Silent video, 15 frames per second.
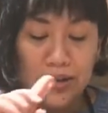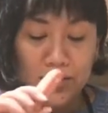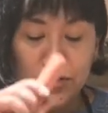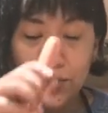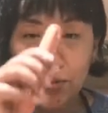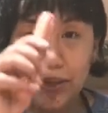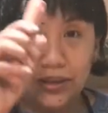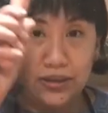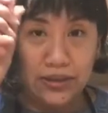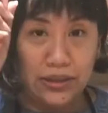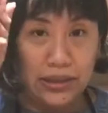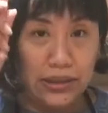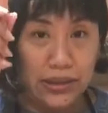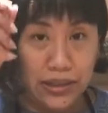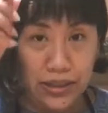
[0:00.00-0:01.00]
So
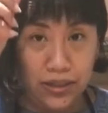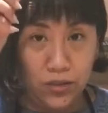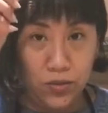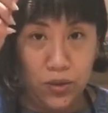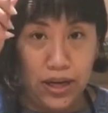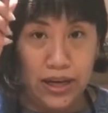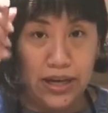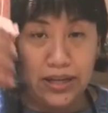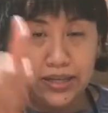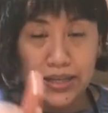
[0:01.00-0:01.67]
this is why